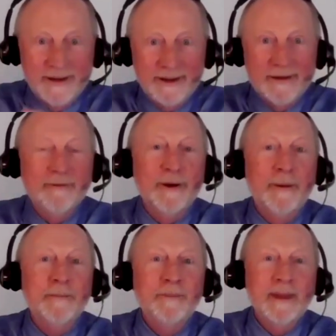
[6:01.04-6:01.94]

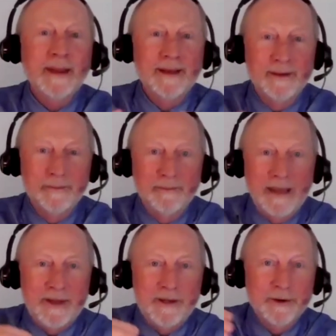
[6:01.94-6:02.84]
from
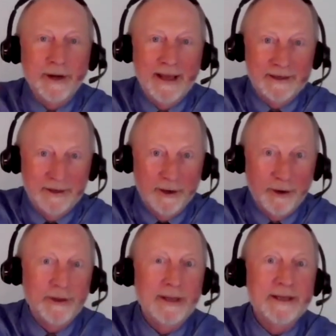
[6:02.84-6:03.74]
maybe your end
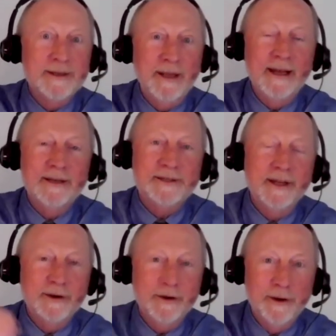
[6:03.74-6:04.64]
goal is a
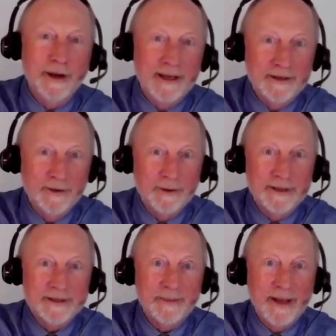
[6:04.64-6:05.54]
PhD or your end goal
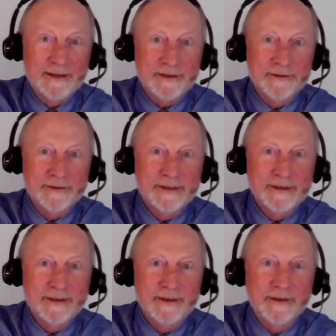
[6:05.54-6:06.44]
is a master's
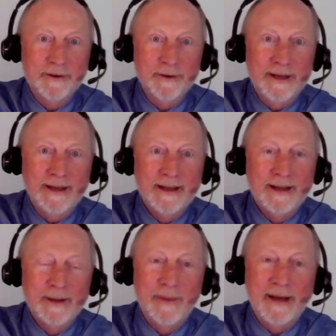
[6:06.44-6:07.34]
degree.
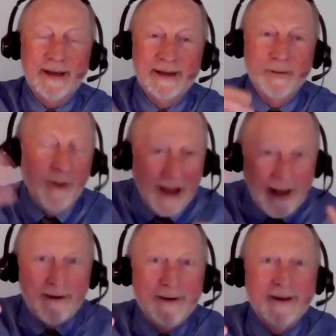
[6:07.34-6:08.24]
But
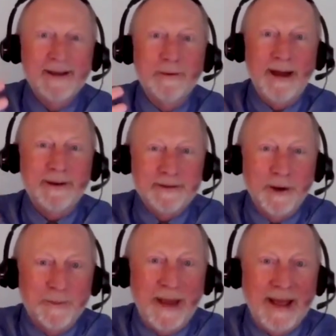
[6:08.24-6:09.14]
wow,
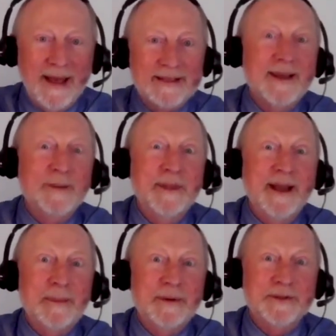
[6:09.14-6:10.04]
don't pass up
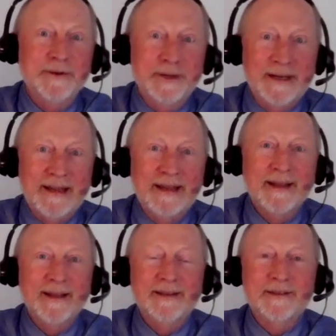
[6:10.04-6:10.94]
the opportunity
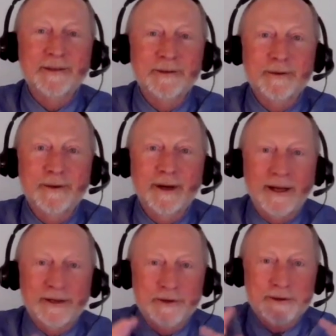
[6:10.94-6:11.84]
to
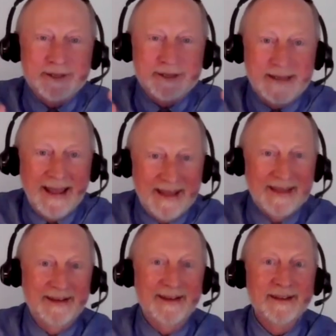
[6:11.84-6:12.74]
understand